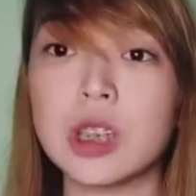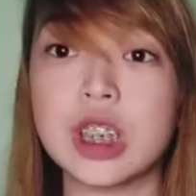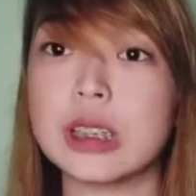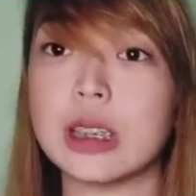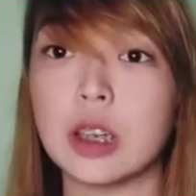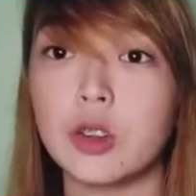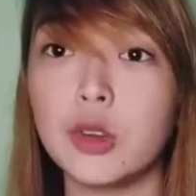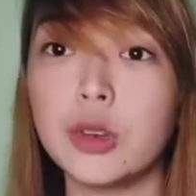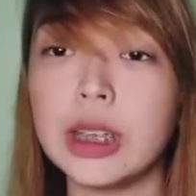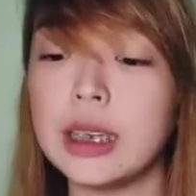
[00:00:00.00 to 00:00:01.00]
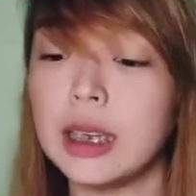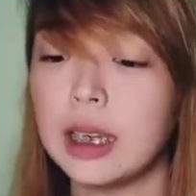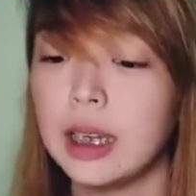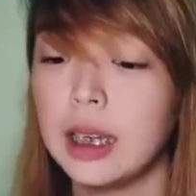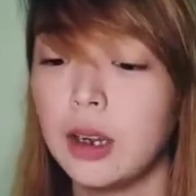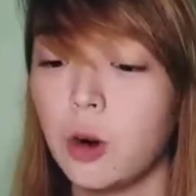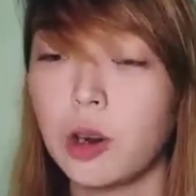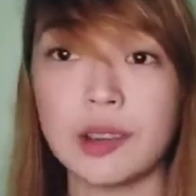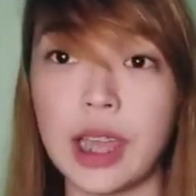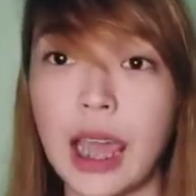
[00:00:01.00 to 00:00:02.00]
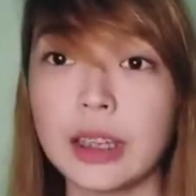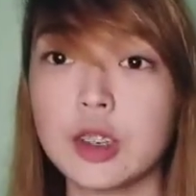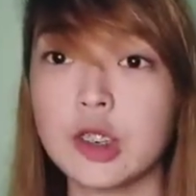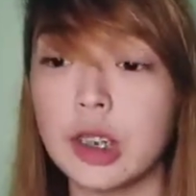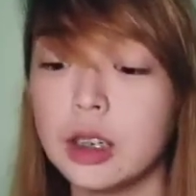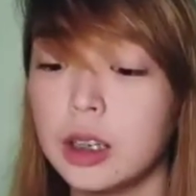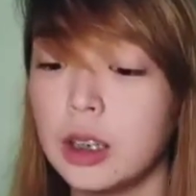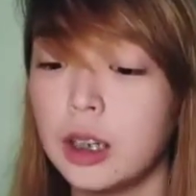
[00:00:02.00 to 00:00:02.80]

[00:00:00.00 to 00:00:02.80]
which is included for the extra.